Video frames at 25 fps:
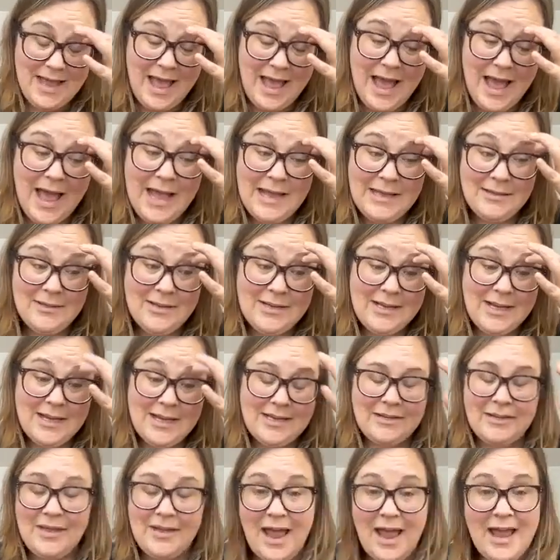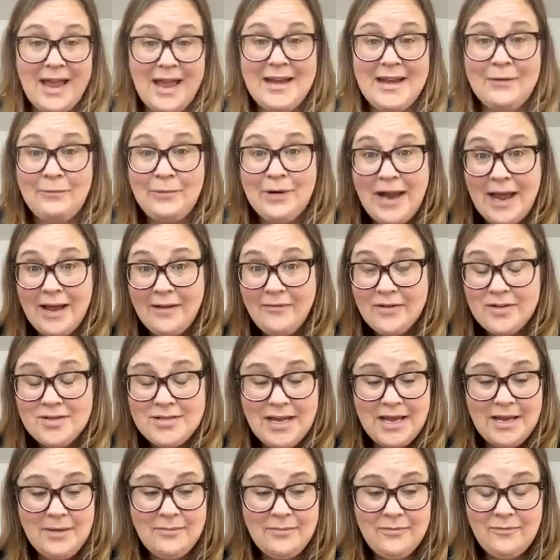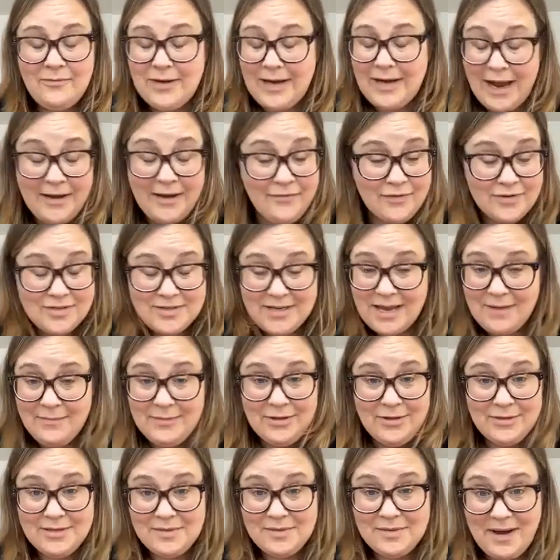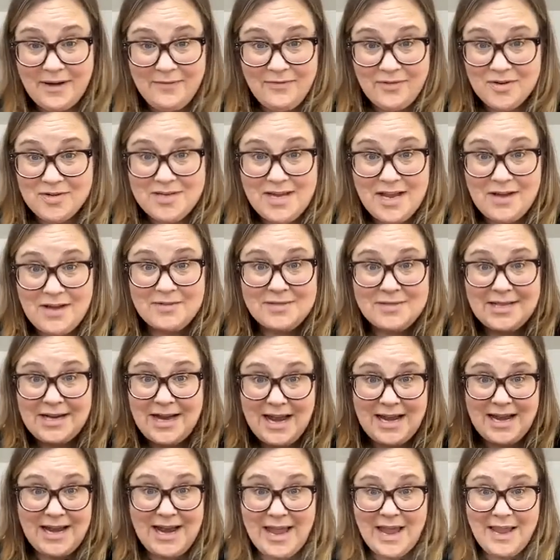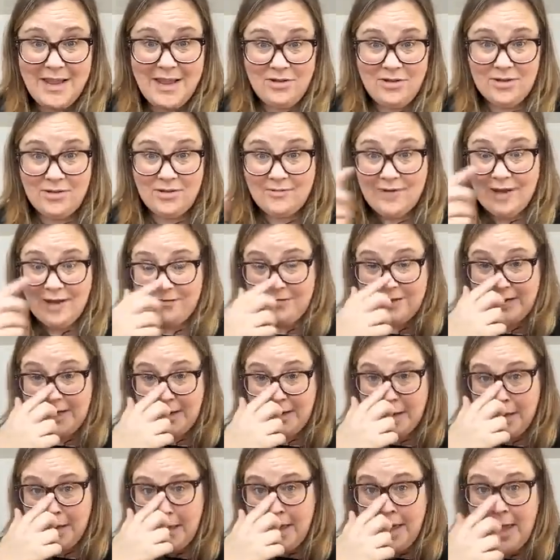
I look at when I first came and looked at my first house that had hay all around it,